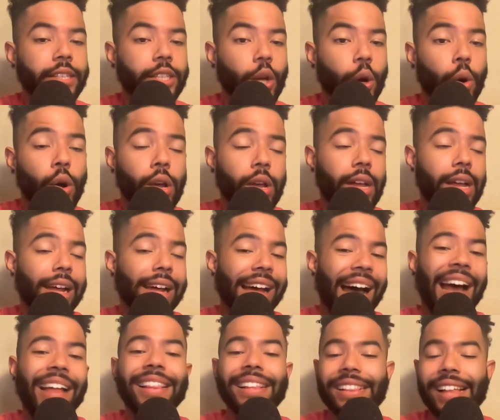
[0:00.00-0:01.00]
So
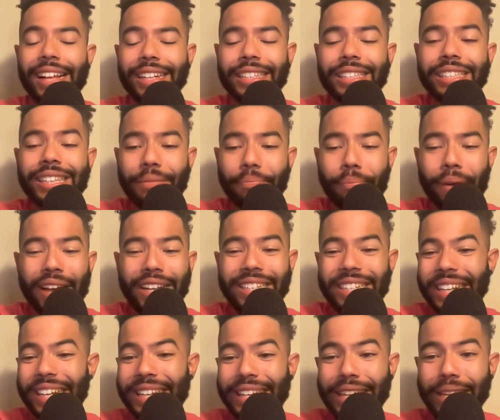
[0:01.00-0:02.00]
I think that's the best
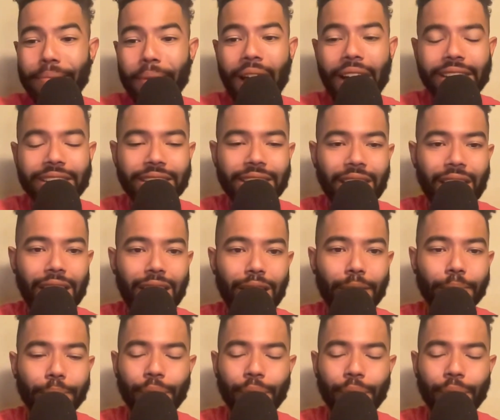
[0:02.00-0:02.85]
D-backs lineup.